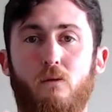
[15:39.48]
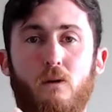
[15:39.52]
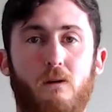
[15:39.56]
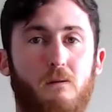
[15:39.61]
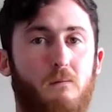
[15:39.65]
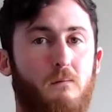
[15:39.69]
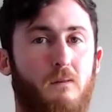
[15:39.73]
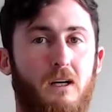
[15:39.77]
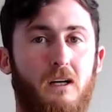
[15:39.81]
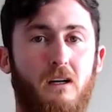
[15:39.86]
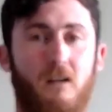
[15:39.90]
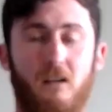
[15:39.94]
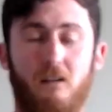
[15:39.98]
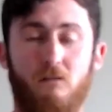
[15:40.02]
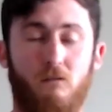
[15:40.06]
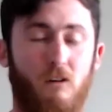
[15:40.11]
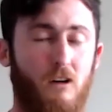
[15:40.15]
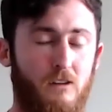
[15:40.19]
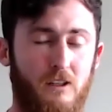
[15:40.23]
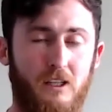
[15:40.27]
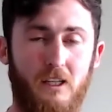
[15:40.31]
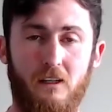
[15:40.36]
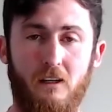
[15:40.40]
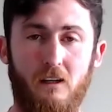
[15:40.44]

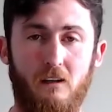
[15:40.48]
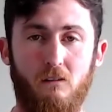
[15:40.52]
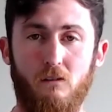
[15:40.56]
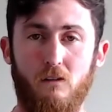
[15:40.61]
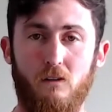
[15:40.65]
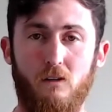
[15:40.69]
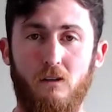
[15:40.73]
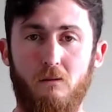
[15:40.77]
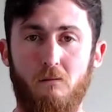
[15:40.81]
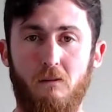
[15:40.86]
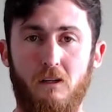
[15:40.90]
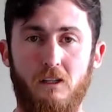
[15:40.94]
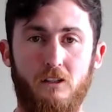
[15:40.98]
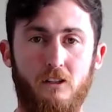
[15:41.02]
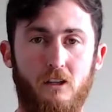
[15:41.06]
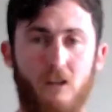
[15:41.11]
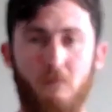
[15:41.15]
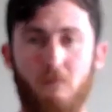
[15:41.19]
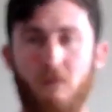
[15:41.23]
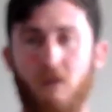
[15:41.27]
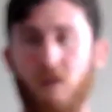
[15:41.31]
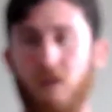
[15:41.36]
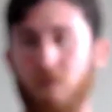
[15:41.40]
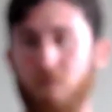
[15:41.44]
wrote down, I will quit my
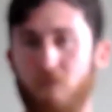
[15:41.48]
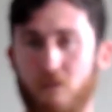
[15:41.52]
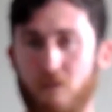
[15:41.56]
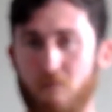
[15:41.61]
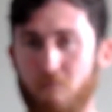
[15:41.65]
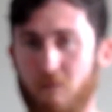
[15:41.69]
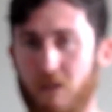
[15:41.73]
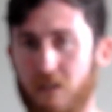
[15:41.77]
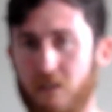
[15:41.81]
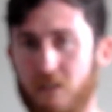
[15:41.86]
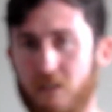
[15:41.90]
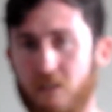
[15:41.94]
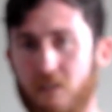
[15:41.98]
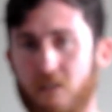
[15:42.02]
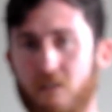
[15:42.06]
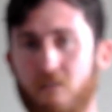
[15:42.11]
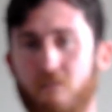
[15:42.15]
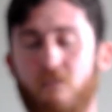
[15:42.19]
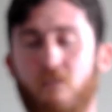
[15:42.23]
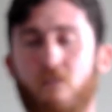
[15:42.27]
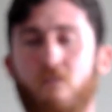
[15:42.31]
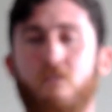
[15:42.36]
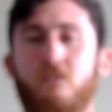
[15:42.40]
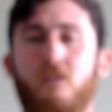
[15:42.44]
job. I am doing marketing
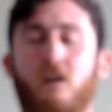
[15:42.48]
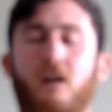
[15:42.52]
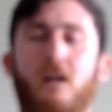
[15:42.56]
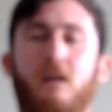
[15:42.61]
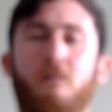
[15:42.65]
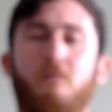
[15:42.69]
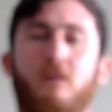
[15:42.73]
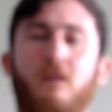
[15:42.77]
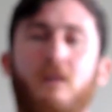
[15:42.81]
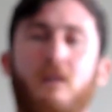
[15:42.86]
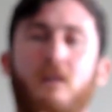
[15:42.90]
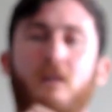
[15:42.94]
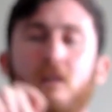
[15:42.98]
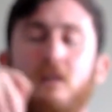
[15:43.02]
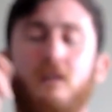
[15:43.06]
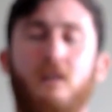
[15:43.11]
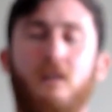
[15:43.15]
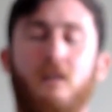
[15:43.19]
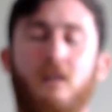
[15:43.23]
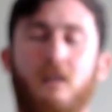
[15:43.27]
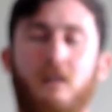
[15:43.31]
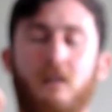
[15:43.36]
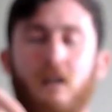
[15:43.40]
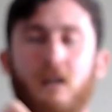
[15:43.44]
full time.
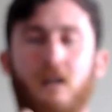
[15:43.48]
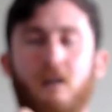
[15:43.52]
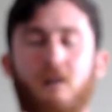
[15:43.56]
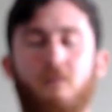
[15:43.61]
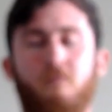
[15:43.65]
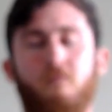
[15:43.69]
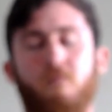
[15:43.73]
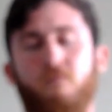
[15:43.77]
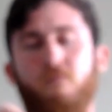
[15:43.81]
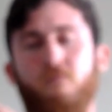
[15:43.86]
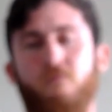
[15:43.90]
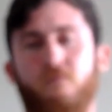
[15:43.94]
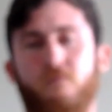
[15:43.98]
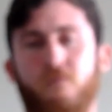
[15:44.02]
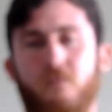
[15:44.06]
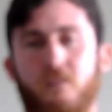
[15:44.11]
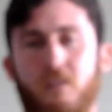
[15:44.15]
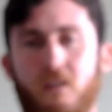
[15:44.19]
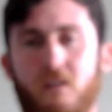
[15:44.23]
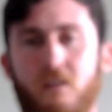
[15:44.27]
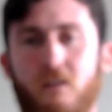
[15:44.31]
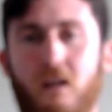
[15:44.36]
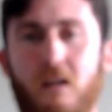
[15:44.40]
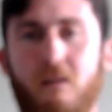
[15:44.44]
You
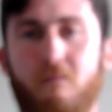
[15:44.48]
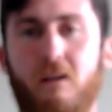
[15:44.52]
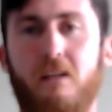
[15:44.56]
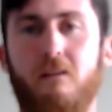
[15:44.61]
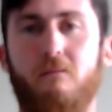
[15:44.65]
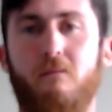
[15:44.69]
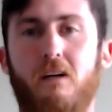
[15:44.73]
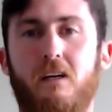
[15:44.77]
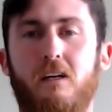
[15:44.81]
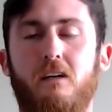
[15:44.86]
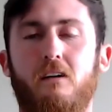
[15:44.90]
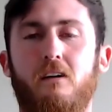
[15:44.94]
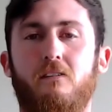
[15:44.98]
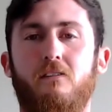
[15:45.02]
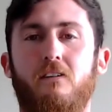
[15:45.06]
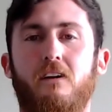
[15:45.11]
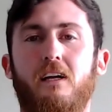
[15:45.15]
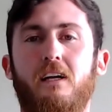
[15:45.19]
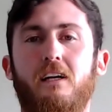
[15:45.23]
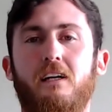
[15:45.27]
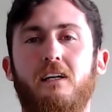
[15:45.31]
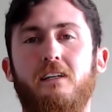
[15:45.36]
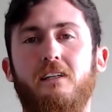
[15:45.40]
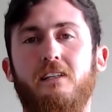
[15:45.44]
know, I make money with
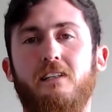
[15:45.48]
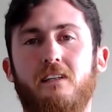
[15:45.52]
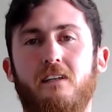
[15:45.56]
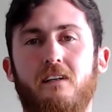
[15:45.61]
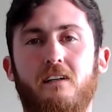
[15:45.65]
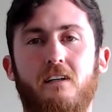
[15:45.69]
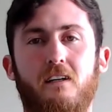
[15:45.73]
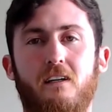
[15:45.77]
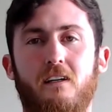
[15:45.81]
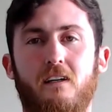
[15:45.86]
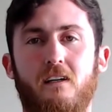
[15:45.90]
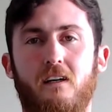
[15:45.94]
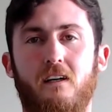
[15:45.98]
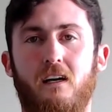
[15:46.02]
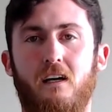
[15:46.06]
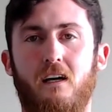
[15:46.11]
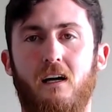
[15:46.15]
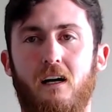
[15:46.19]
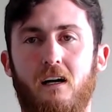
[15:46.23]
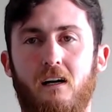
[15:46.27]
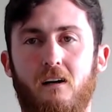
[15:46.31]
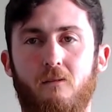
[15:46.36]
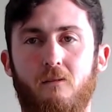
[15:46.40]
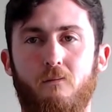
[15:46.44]
ease.
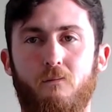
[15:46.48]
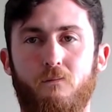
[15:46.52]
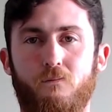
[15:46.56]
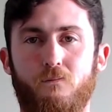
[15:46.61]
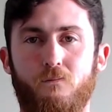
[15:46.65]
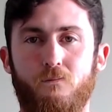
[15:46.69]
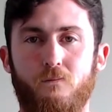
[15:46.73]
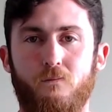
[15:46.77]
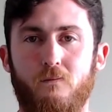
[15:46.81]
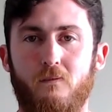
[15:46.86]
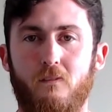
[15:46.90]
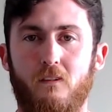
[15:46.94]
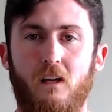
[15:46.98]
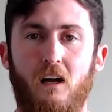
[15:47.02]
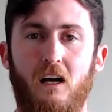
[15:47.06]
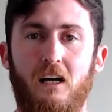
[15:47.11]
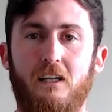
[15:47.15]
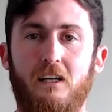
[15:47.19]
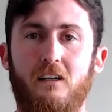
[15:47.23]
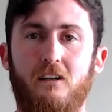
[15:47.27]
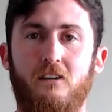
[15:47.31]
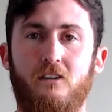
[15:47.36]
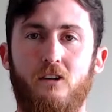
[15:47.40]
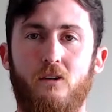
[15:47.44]
I
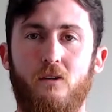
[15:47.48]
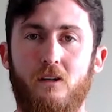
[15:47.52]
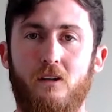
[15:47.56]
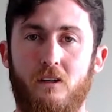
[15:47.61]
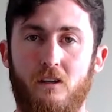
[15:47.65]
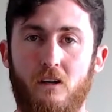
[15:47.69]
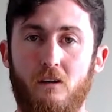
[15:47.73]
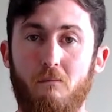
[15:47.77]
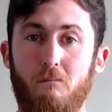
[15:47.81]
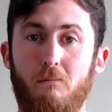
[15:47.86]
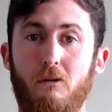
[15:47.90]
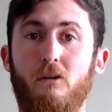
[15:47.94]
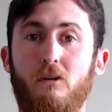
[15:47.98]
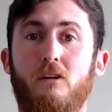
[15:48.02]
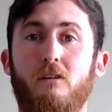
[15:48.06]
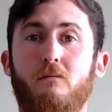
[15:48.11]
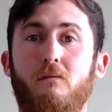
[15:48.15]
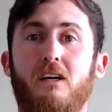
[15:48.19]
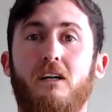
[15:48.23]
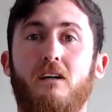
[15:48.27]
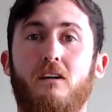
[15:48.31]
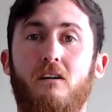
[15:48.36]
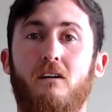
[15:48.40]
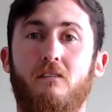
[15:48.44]
can do it, you know, building
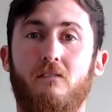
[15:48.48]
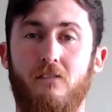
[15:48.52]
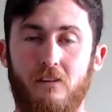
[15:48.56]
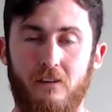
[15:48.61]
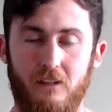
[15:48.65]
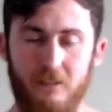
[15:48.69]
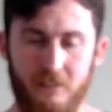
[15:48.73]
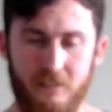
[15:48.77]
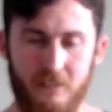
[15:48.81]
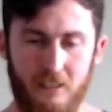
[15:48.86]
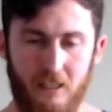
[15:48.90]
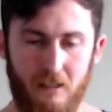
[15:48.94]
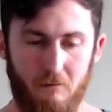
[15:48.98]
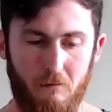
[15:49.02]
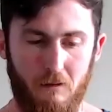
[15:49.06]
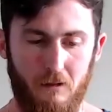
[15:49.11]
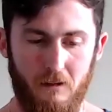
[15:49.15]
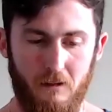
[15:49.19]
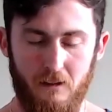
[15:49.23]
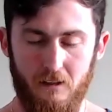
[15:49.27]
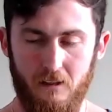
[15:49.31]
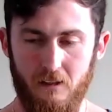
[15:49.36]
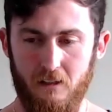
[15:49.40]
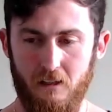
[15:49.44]
my confidence up.
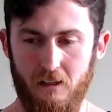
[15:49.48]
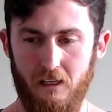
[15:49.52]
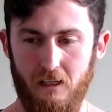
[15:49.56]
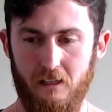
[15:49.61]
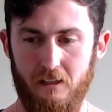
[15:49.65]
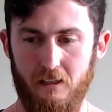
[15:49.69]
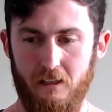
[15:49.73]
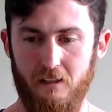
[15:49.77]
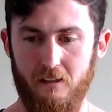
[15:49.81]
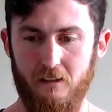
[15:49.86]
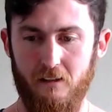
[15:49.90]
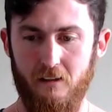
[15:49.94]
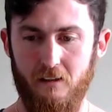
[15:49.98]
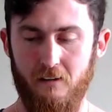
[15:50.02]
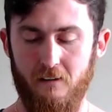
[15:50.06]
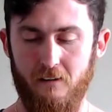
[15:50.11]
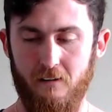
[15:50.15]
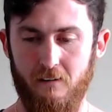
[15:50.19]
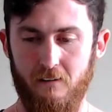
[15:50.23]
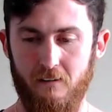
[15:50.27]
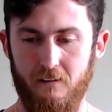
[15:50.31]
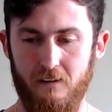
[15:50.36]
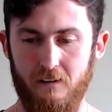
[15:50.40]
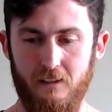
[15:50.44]
And then,
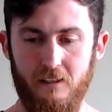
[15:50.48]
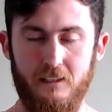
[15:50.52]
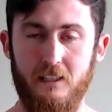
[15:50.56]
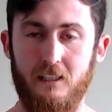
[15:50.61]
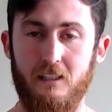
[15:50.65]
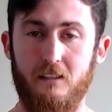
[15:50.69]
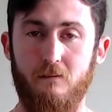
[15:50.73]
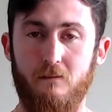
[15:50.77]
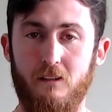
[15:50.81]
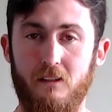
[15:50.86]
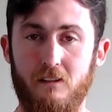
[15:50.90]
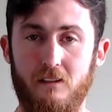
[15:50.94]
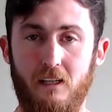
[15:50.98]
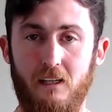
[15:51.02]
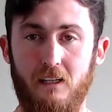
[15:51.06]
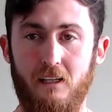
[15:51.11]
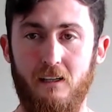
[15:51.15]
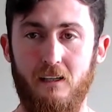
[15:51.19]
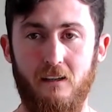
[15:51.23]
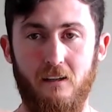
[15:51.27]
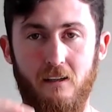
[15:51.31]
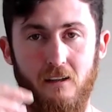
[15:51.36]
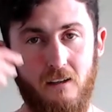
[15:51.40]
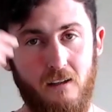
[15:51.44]
yeah, 6 months
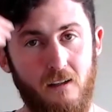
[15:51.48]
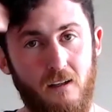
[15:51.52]
later,